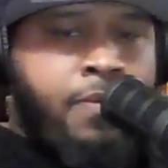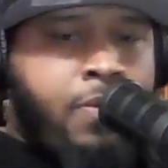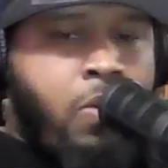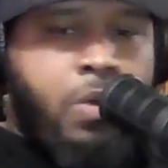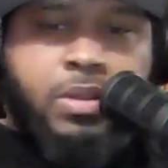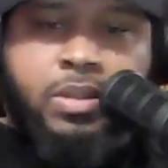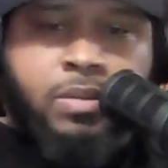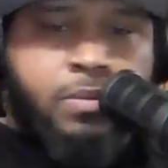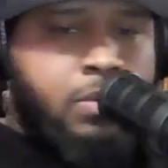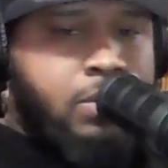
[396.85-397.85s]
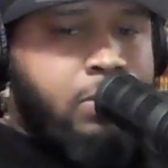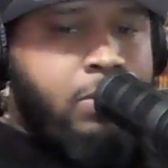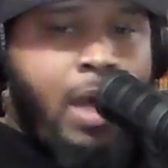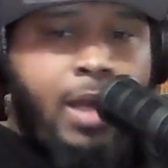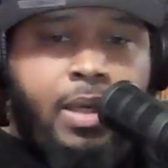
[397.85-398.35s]
And of course,
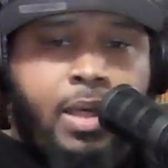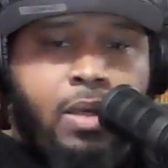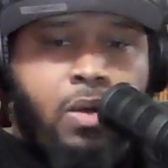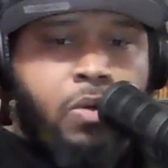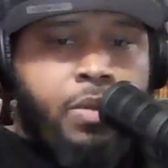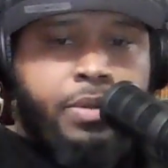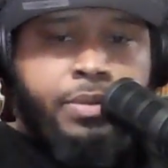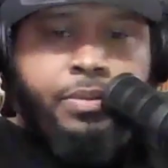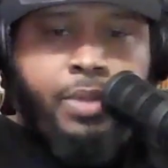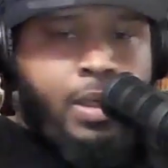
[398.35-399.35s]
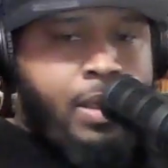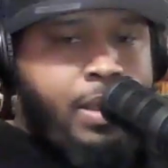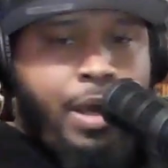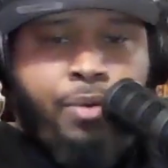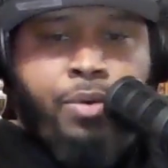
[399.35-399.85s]
not a gun owner.
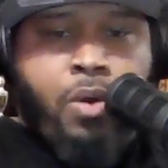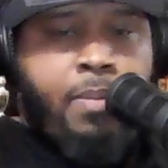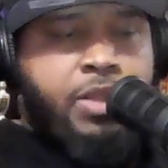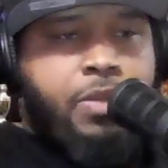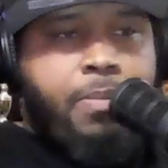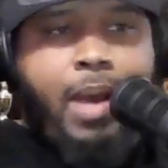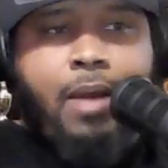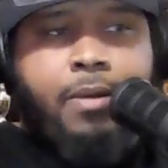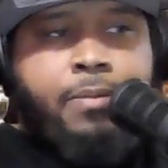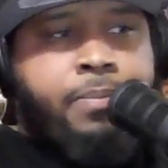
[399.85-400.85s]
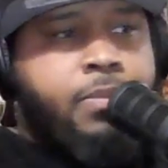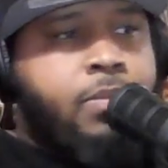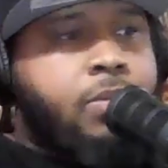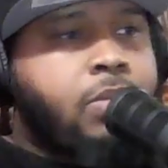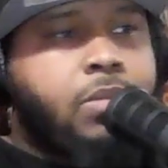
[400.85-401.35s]
I don't know much about them.
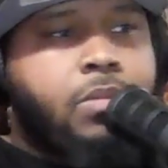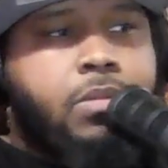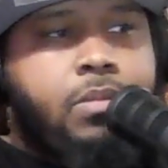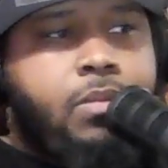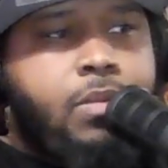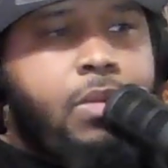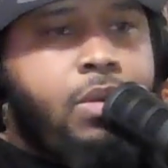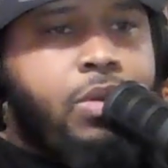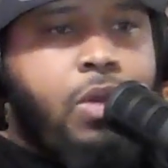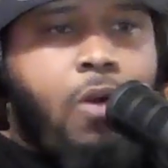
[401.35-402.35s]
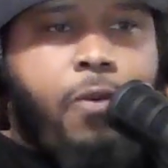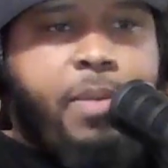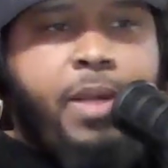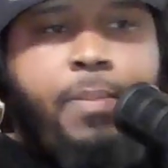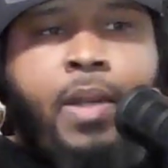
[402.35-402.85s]
So
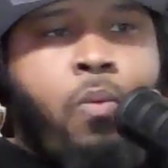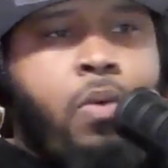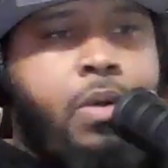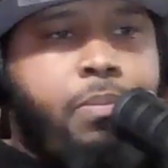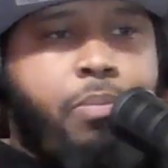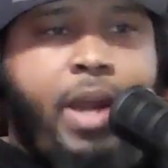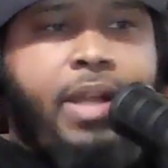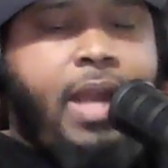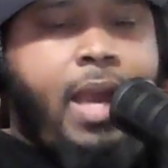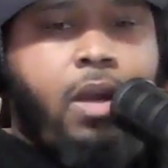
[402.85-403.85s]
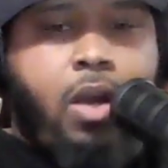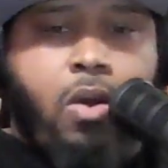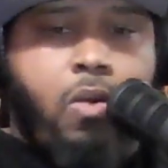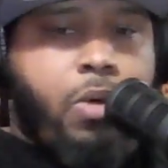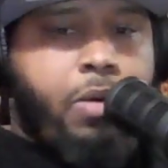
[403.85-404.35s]
for people that want to break down,
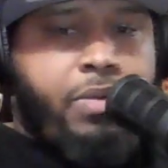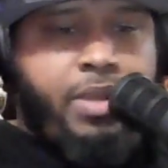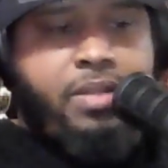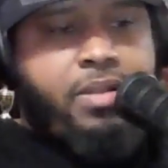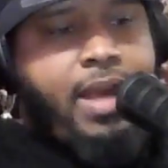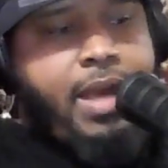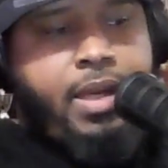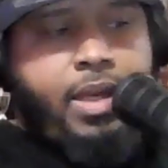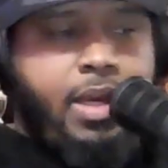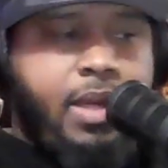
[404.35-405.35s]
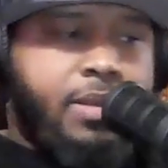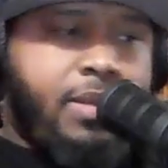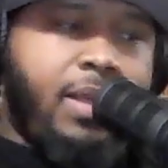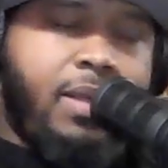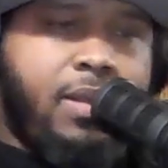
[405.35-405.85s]
oh, well, this kind of gun
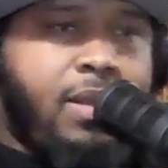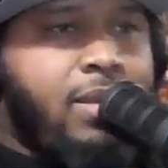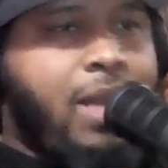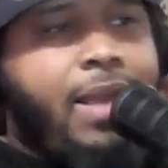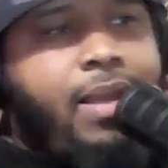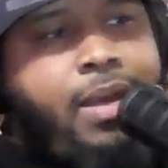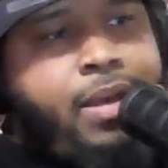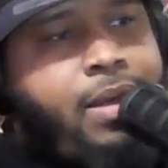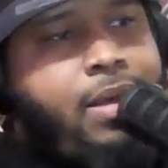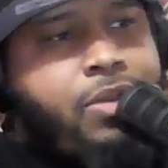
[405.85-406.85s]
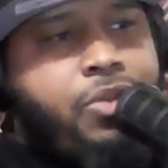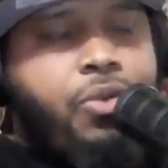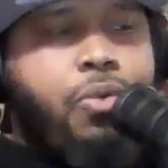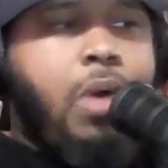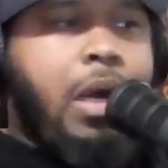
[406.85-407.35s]
is this. And it's like,
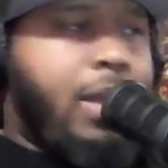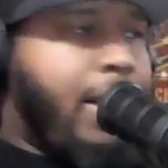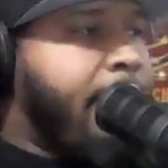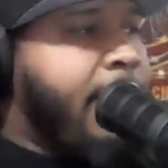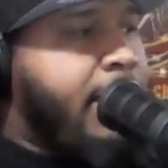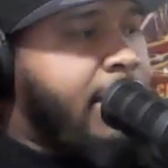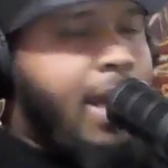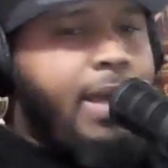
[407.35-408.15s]
screw all that, man.